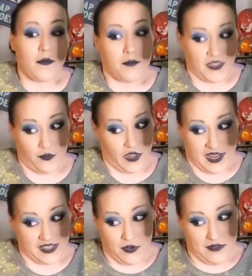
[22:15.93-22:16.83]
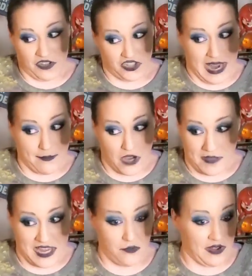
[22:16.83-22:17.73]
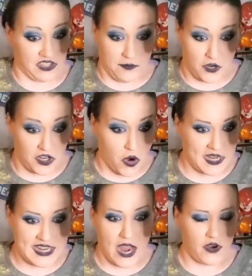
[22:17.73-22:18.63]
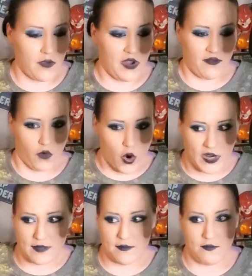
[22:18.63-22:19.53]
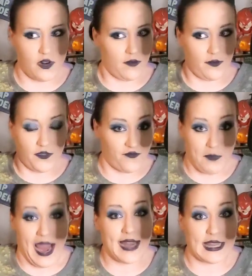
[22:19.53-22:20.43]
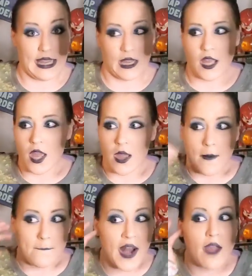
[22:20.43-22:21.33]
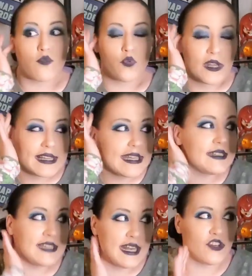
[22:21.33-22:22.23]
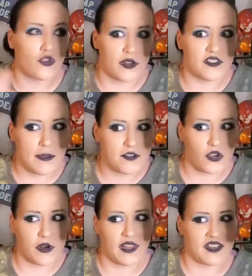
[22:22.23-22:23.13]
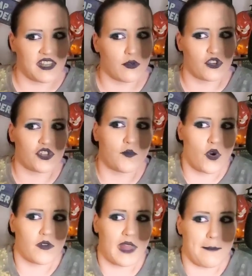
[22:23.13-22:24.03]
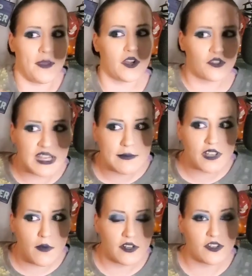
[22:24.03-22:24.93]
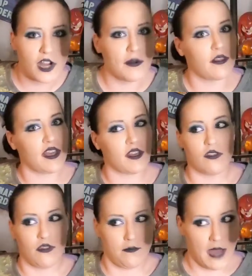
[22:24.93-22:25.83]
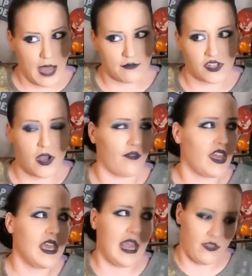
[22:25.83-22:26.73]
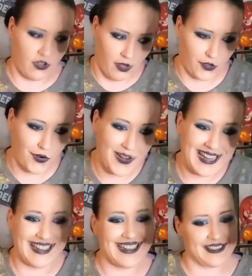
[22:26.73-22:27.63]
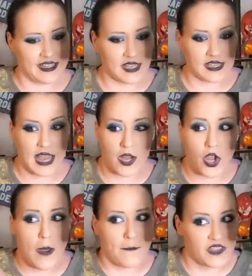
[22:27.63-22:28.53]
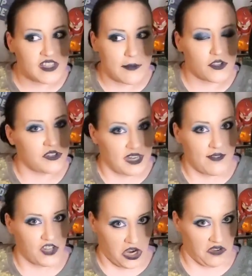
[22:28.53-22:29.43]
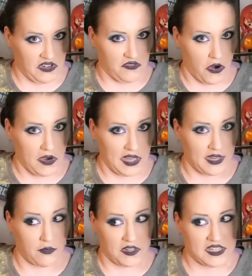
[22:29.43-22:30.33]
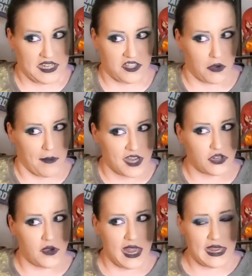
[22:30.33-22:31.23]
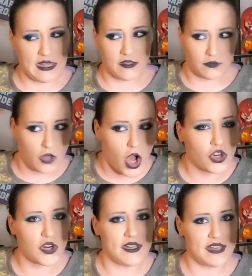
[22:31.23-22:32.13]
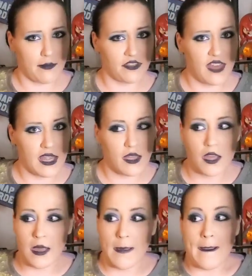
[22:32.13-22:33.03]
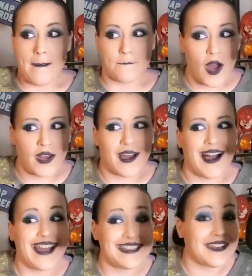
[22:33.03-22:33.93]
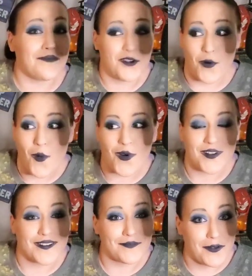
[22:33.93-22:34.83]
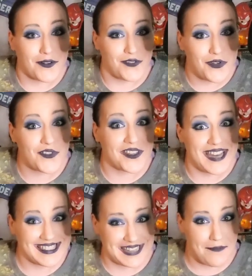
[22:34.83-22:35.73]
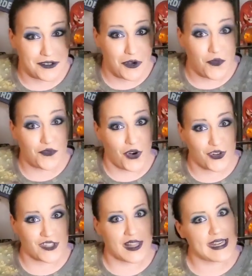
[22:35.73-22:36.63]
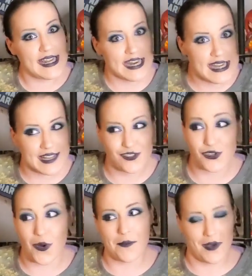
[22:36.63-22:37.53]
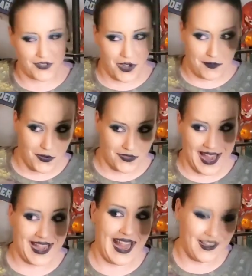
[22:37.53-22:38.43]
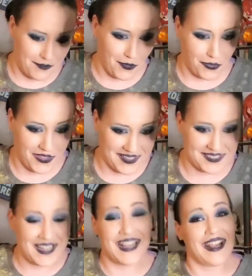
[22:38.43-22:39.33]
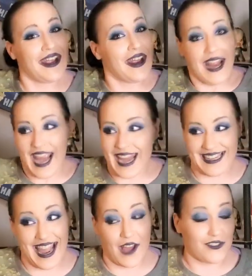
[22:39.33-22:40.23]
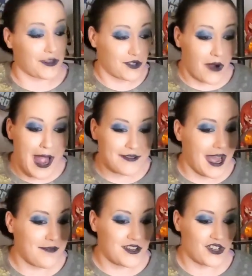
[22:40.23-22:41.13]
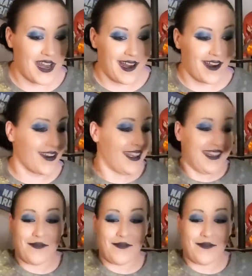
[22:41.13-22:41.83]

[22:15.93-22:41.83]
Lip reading: But then, like I said, we have the stab coming in, we have Cyprian going down, and we have Rowan panicking. But I really did enjoy this episode. And like I said, there was just more like bigger themes I wanted to talk about, like the mom stuff and the color green and things like that. But this episode did have a ton of info in it. It really did. So I might do a longer in-depth thing, but I did record my review for the next episode first, like an idiot. So I'm about to upload that and upload this. And yeah, subscribe, comment, share.